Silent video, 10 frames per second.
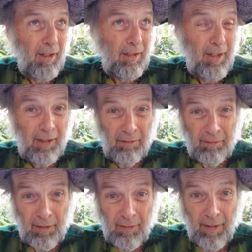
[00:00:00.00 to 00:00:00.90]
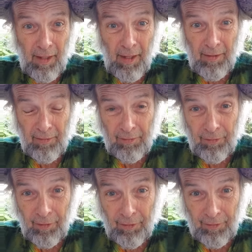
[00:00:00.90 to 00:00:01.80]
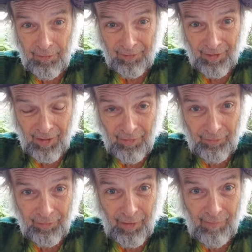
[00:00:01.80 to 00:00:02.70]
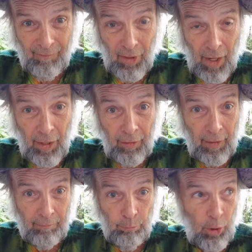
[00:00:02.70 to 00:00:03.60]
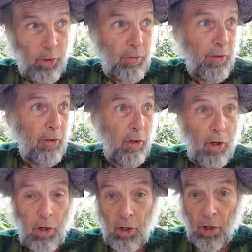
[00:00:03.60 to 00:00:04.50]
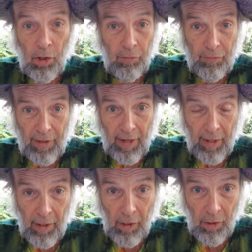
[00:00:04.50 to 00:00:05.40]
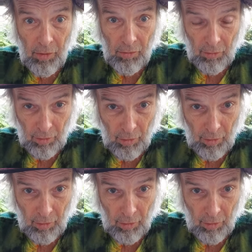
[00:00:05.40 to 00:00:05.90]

Not only that, it started his castle on fire and burned it all down.